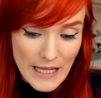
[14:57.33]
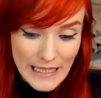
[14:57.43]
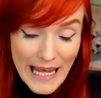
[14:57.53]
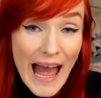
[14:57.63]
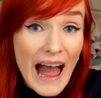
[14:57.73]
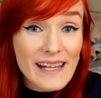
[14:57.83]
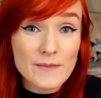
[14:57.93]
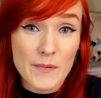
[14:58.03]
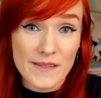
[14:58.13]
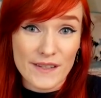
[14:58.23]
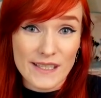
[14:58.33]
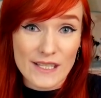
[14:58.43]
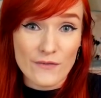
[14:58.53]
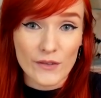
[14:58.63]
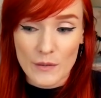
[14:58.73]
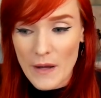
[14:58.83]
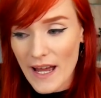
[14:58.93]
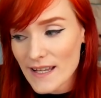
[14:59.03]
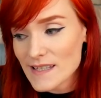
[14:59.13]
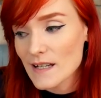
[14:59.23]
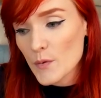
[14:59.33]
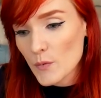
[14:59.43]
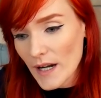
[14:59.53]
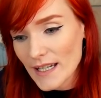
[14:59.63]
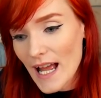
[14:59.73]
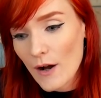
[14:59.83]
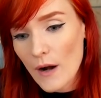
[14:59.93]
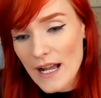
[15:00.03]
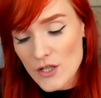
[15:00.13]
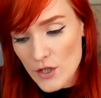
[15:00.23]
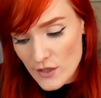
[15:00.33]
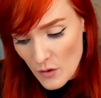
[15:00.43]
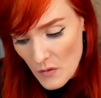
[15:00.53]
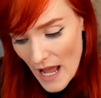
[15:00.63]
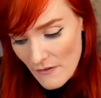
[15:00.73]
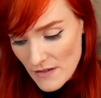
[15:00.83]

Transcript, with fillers: and it has been successful in the past, but right now I just don't have